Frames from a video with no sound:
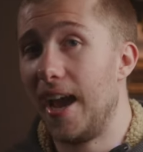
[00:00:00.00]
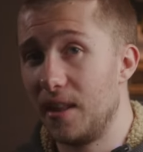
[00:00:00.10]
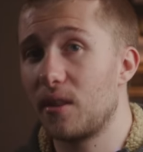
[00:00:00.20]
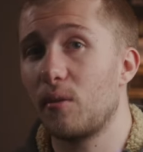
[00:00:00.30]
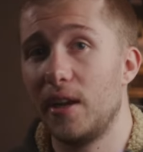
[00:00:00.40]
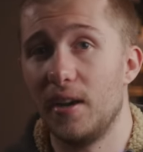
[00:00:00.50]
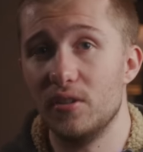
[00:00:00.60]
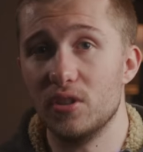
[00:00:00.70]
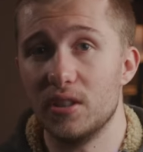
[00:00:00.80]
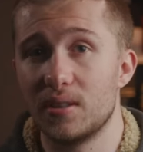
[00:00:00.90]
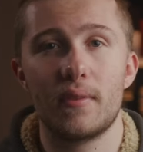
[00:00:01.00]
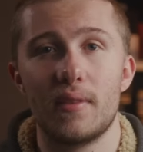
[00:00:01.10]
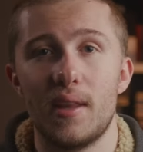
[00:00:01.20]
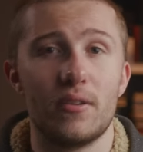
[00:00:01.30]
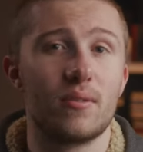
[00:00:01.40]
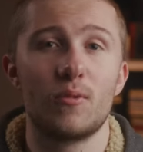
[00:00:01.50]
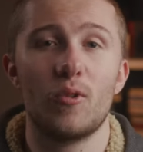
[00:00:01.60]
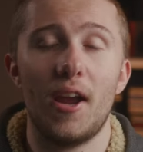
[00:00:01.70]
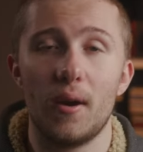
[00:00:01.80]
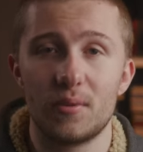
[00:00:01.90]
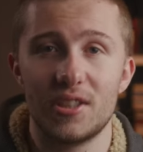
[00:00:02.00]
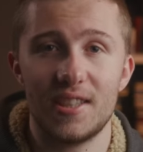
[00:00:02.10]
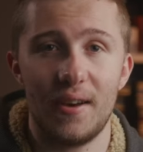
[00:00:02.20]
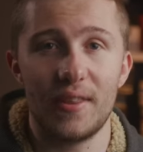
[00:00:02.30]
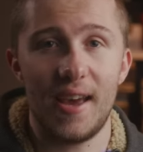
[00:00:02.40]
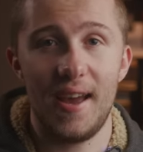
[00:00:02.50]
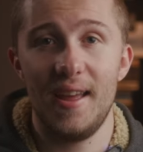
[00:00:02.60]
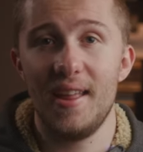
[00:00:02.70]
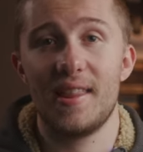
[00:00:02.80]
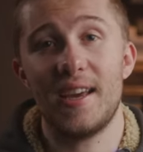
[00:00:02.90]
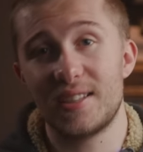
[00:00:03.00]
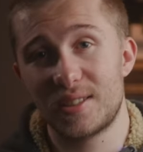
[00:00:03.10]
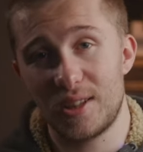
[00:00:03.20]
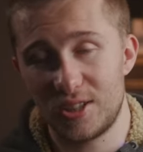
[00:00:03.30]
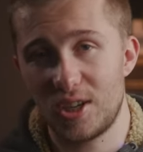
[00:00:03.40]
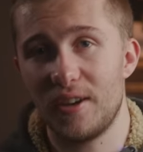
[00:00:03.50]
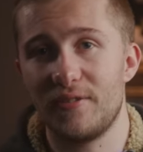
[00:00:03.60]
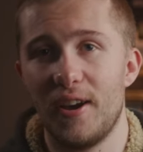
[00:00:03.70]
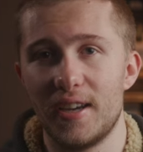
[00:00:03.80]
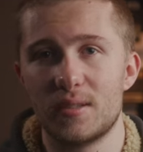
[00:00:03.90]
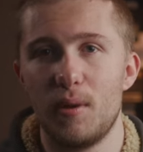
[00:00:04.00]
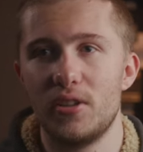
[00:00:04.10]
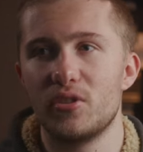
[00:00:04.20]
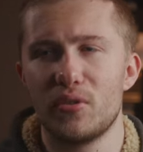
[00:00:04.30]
and 300 There are some great options out there thanks to the Chi-Fi explosion,